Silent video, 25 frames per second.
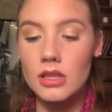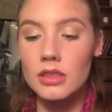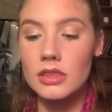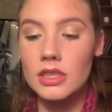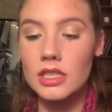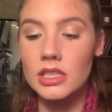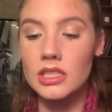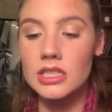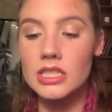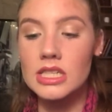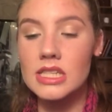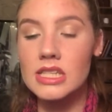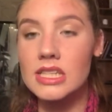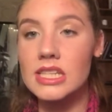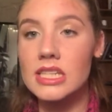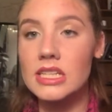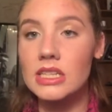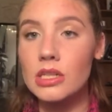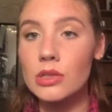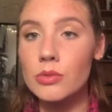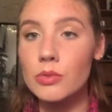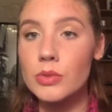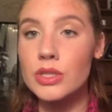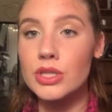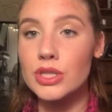The
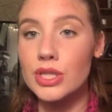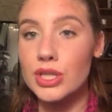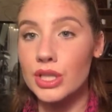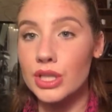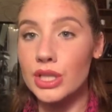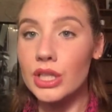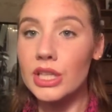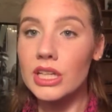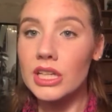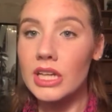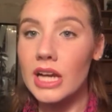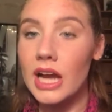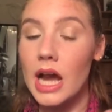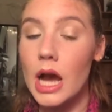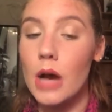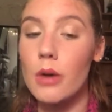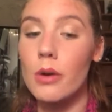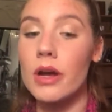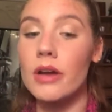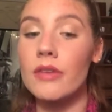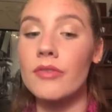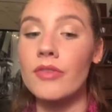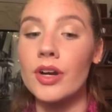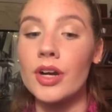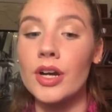concealer was good.
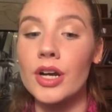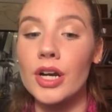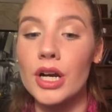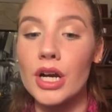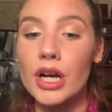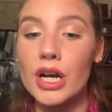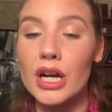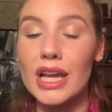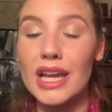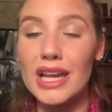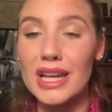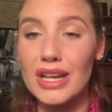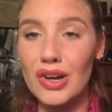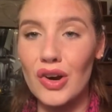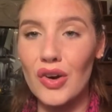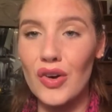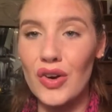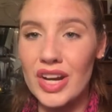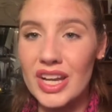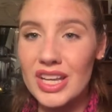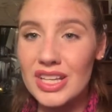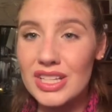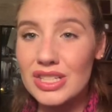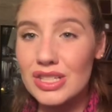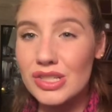However, it
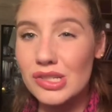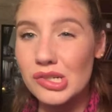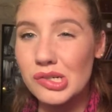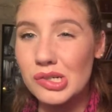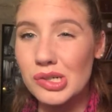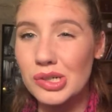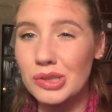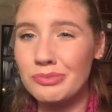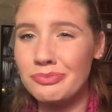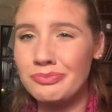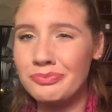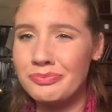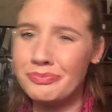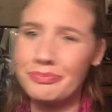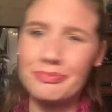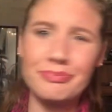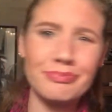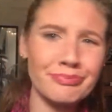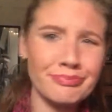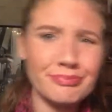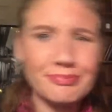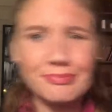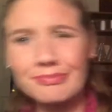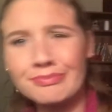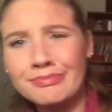creased. So,
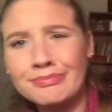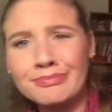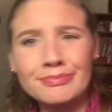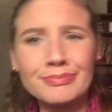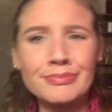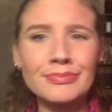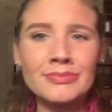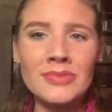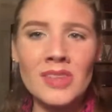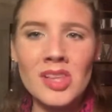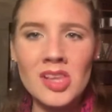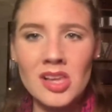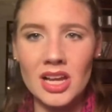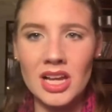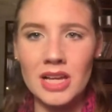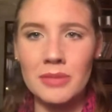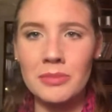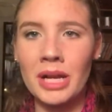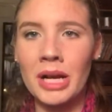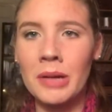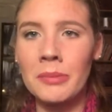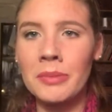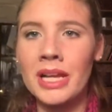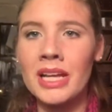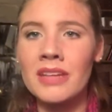I
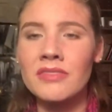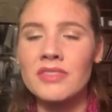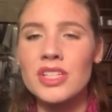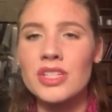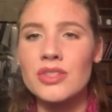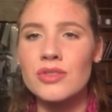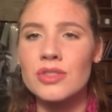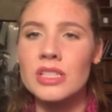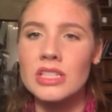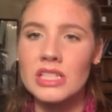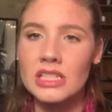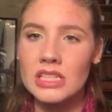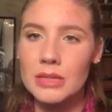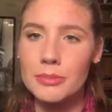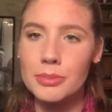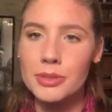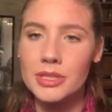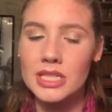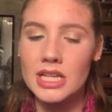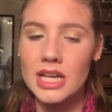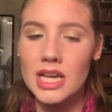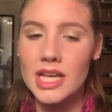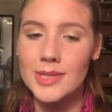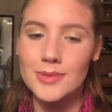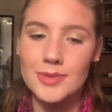mean, I'm going to have to use it a couple
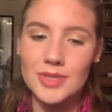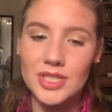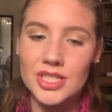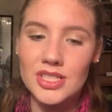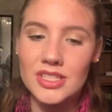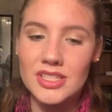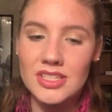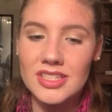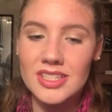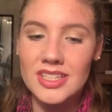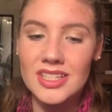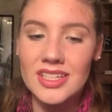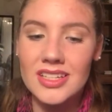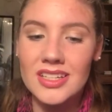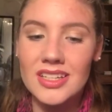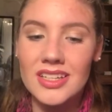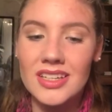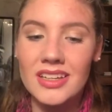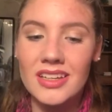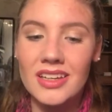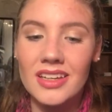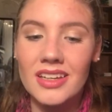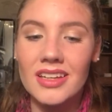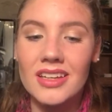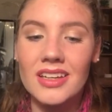times just to
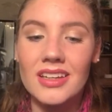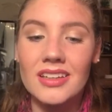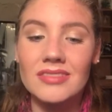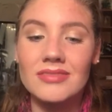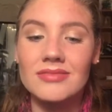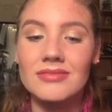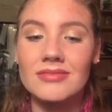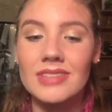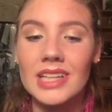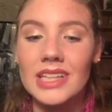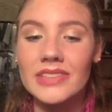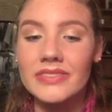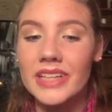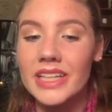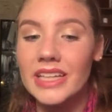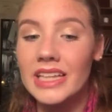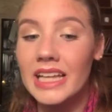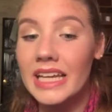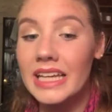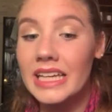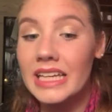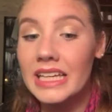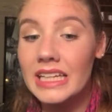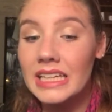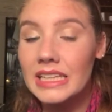see if I
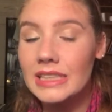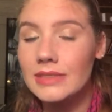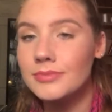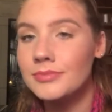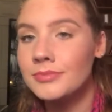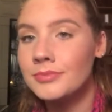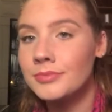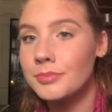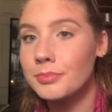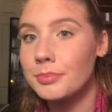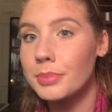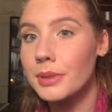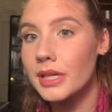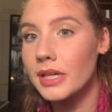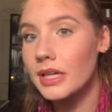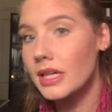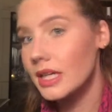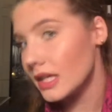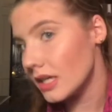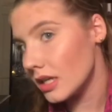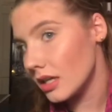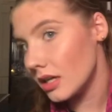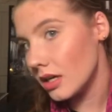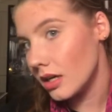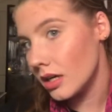like it.
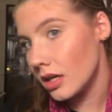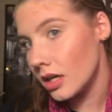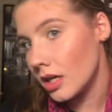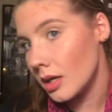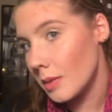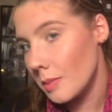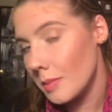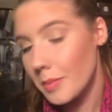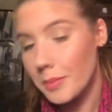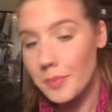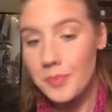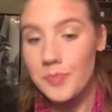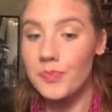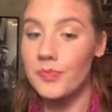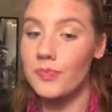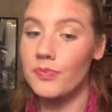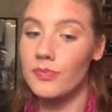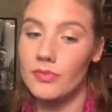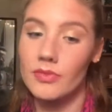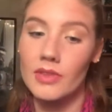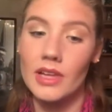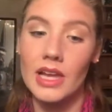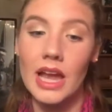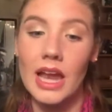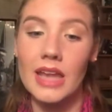But
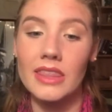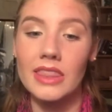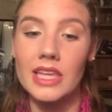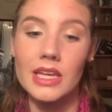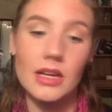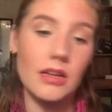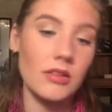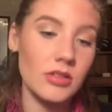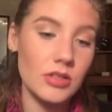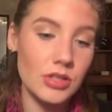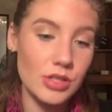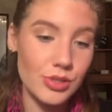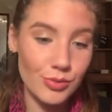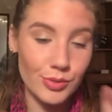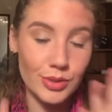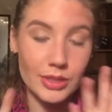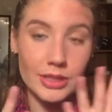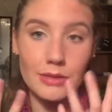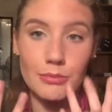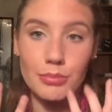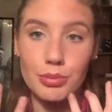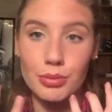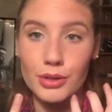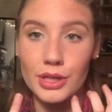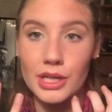I think it looked
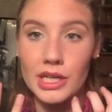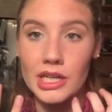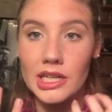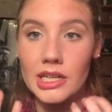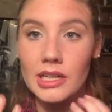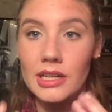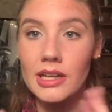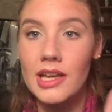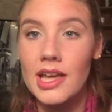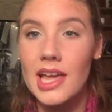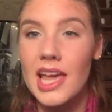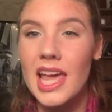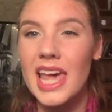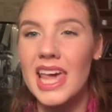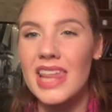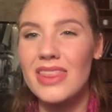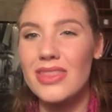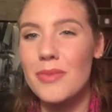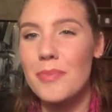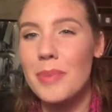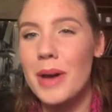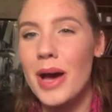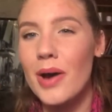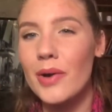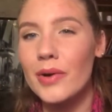really pretty. And
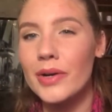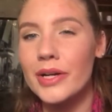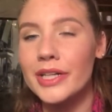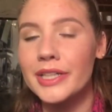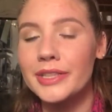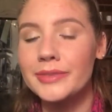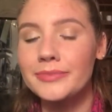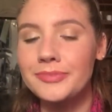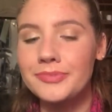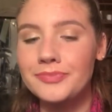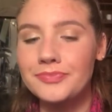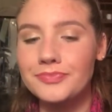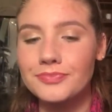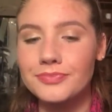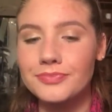the powder,